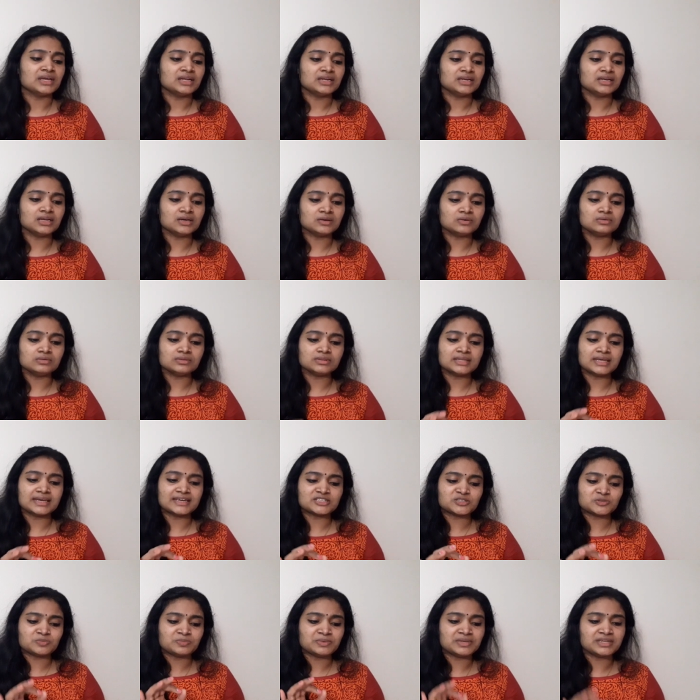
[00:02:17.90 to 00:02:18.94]
Now the
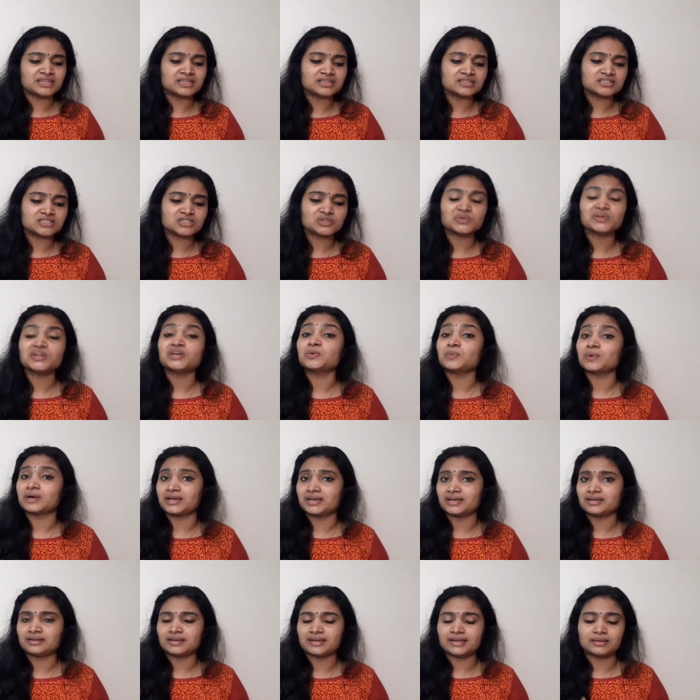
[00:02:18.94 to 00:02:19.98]
experience you
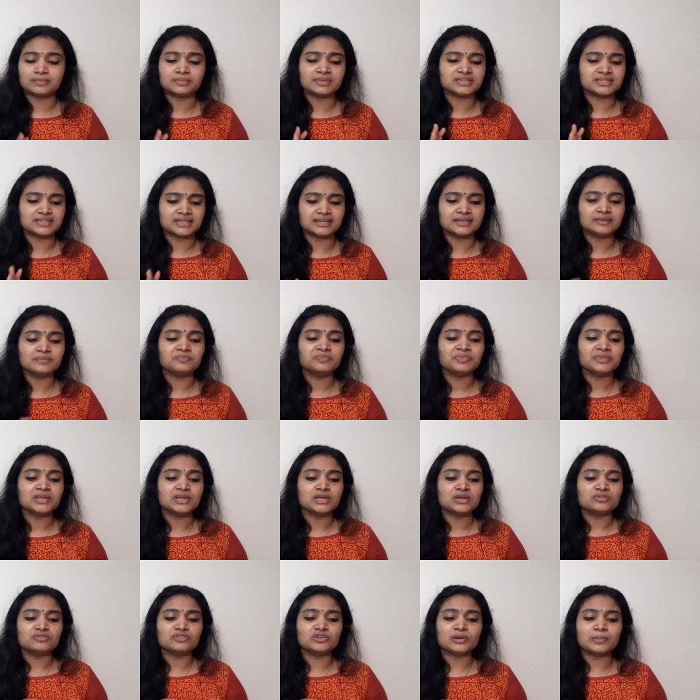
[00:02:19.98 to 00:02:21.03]
require, I'll be telling.
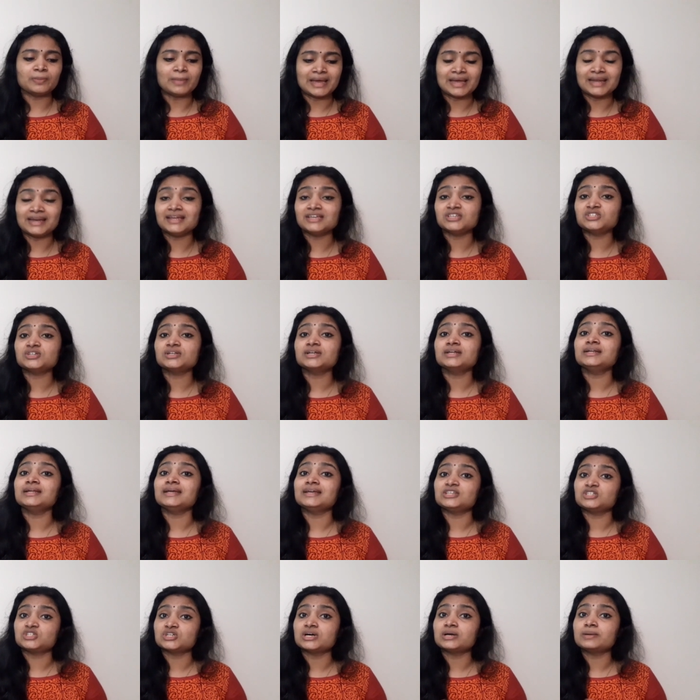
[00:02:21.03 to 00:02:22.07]
For manager and
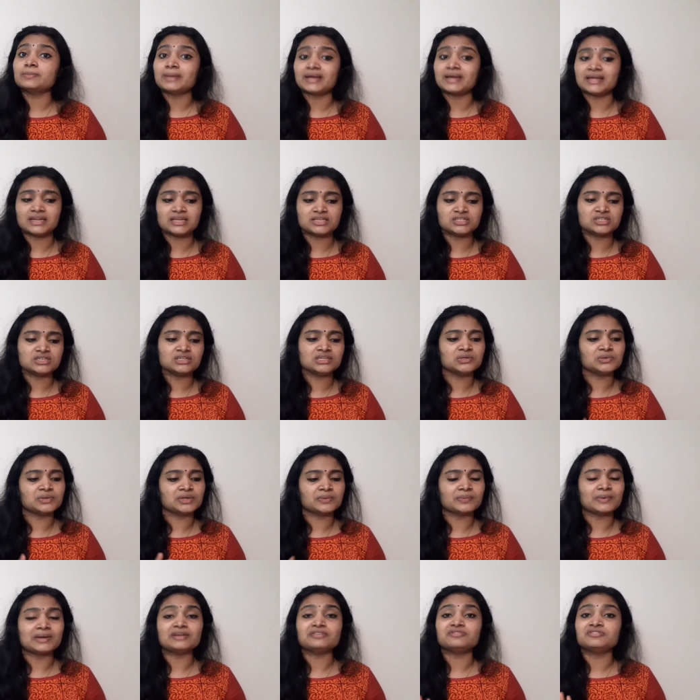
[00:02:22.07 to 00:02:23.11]
HR manager, you
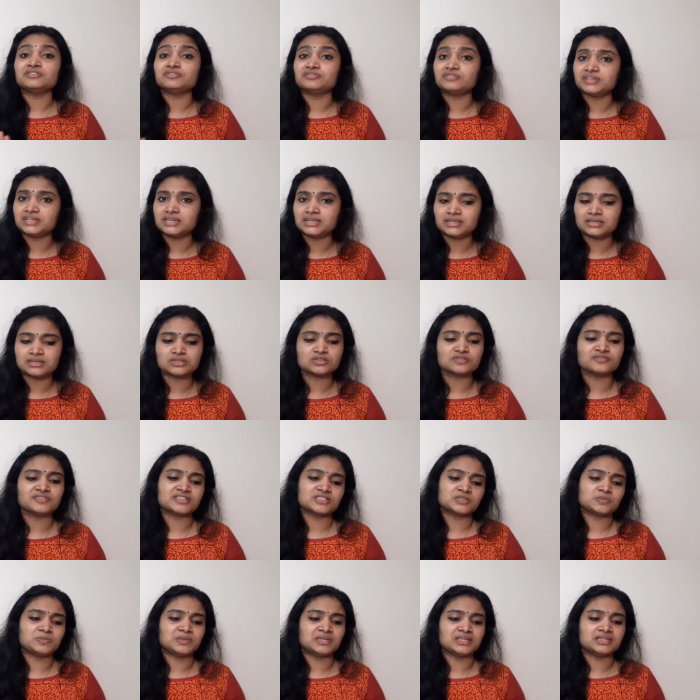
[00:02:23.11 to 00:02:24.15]
require 15 years of
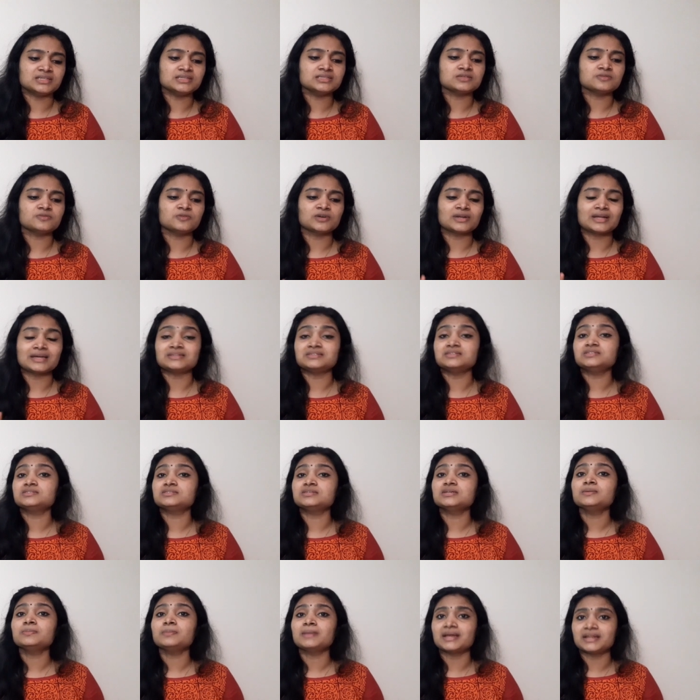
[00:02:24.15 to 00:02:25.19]
experience. For
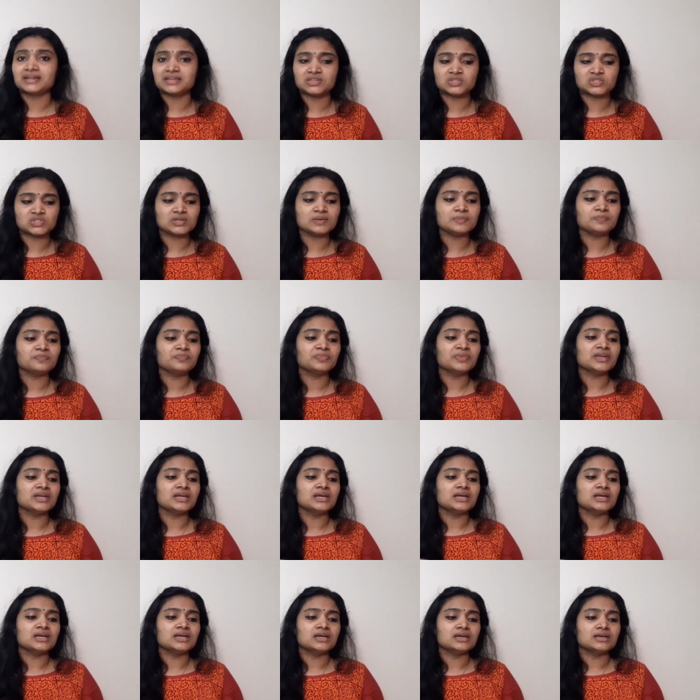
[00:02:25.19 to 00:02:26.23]
assistant manager,
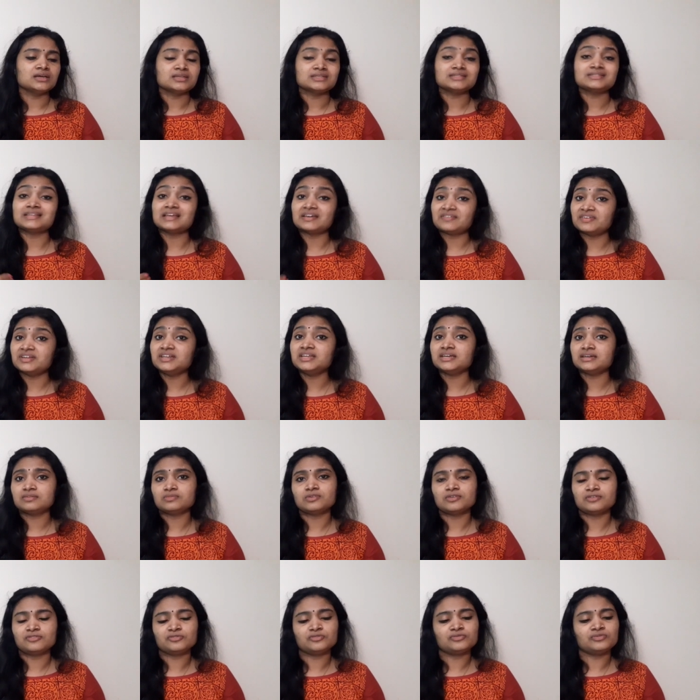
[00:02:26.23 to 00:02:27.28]
7 year
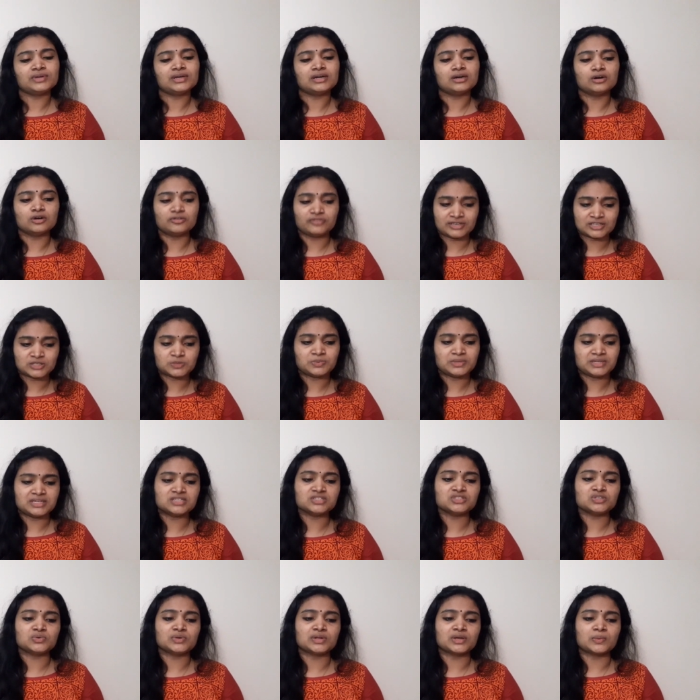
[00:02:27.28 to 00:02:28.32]
uh, of
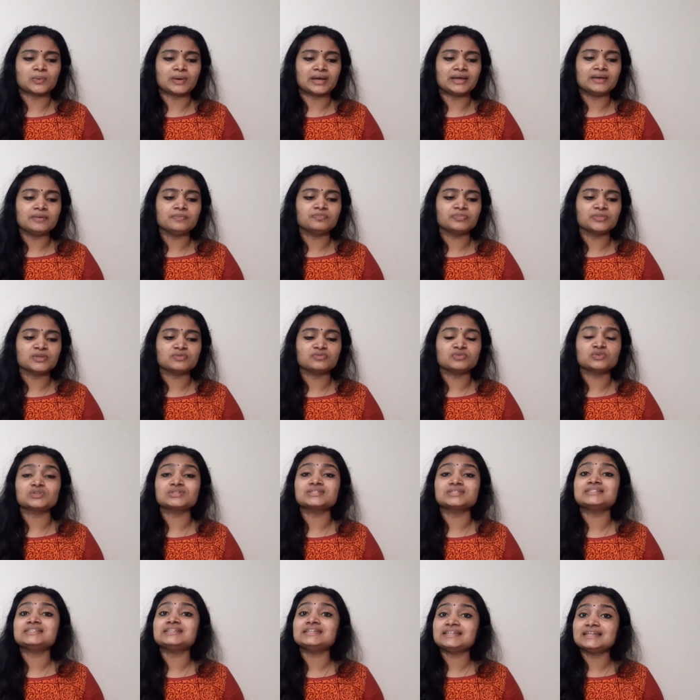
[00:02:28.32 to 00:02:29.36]
experience you require. For
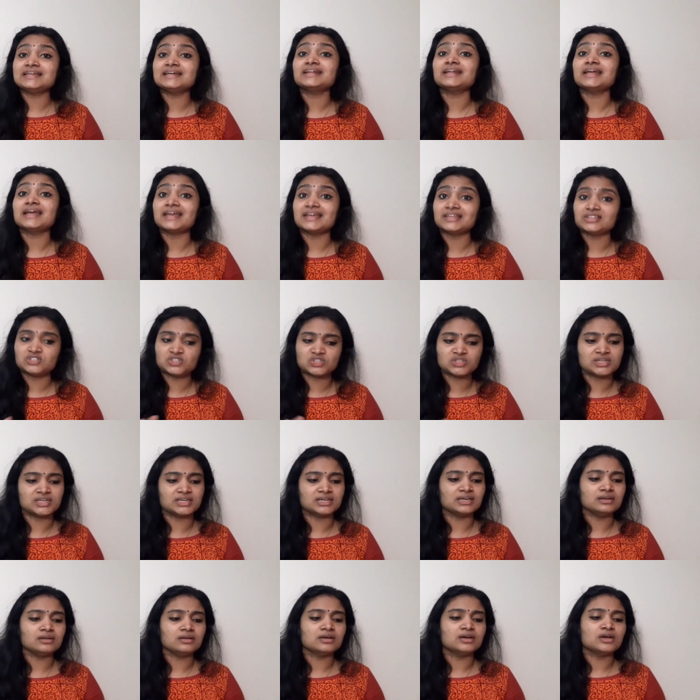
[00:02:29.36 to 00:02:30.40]
senior
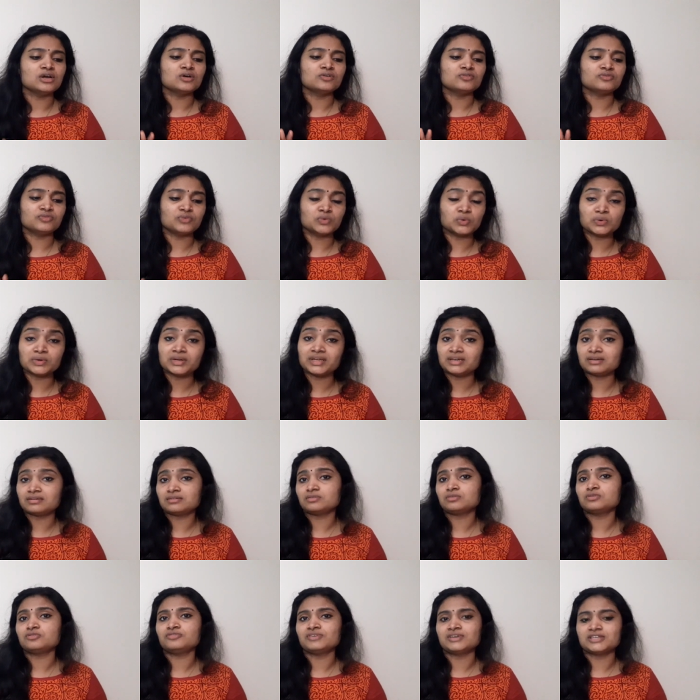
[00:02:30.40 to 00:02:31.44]
engineer, 4 year
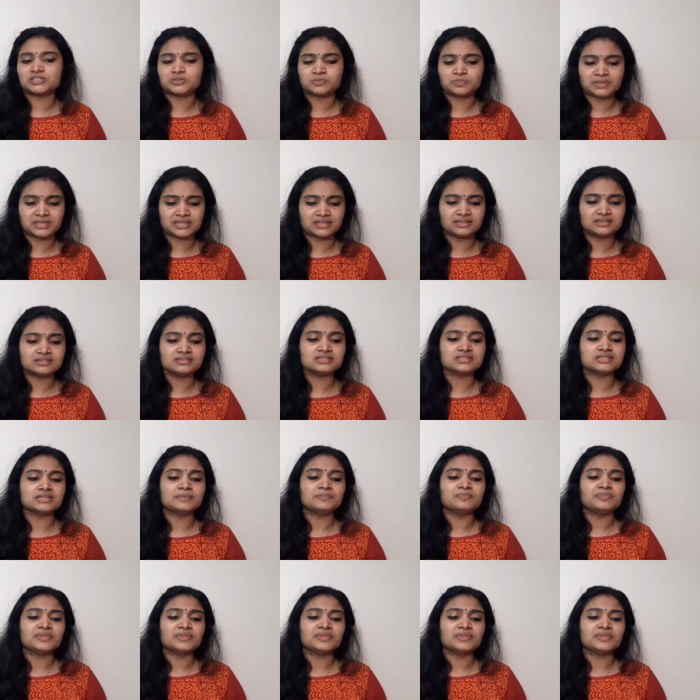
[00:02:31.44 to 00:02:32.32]
of experience.